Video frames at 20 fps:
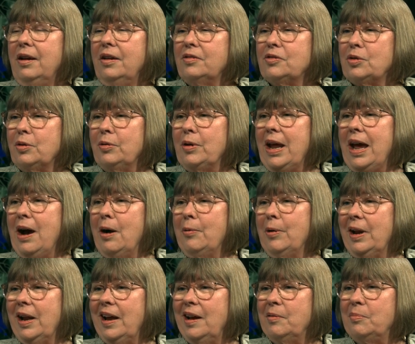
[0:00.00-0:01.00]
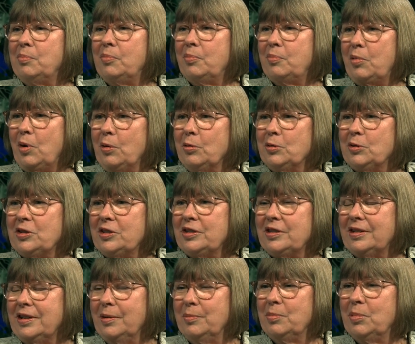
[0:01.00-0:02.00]
So now when I
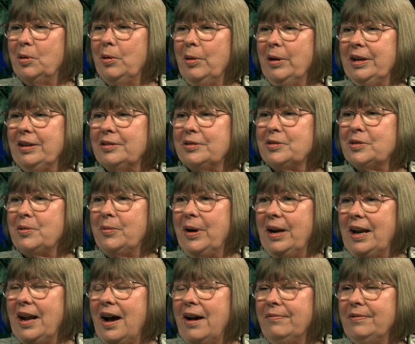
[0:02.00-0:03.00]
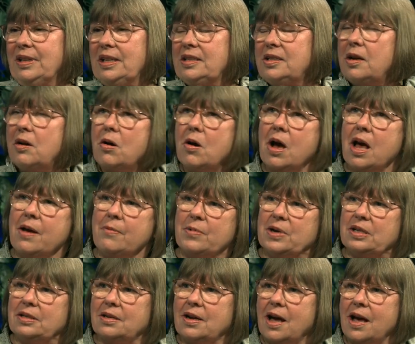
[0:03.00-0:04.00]
approach employers, quite often they say, Oh, I
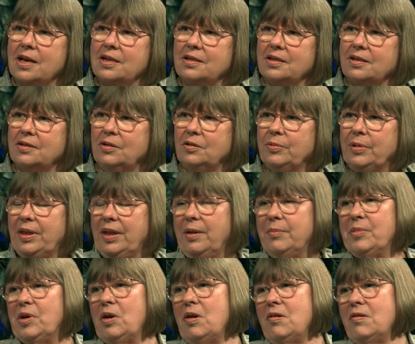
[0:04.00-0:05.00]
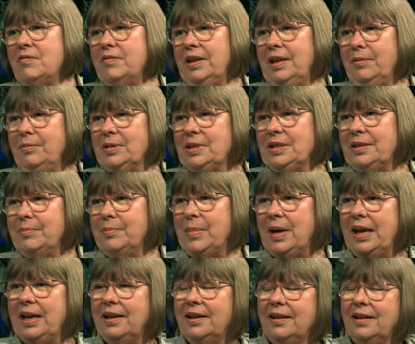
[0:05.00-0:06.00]
went to high school with him, or Oh, he was in
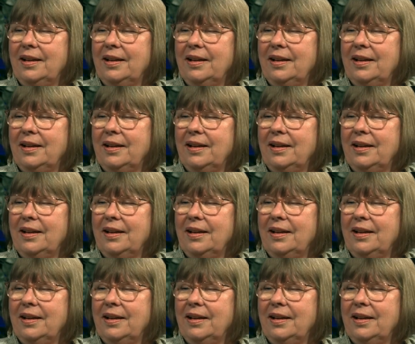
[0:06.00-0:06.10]
my